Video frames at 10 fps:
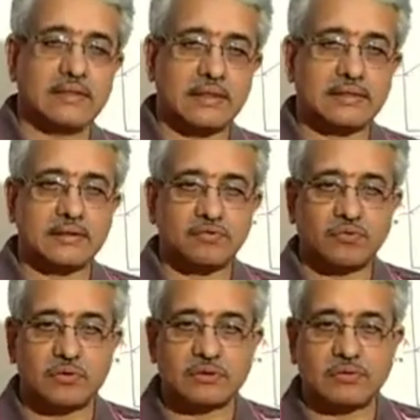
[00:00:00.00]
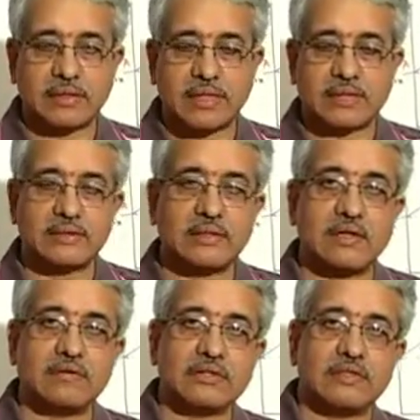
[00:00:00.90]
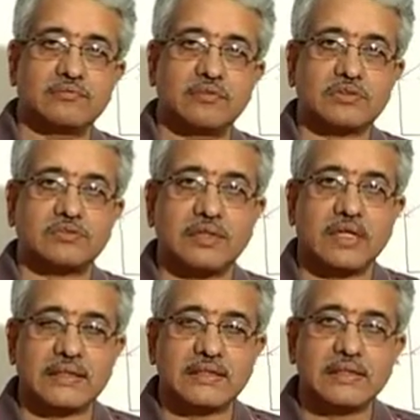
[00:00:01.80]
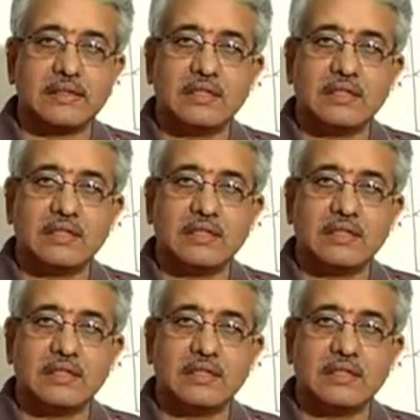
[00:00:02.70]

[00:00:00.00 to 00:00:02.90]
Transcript: There is a force of attraction, gravitational force we call it.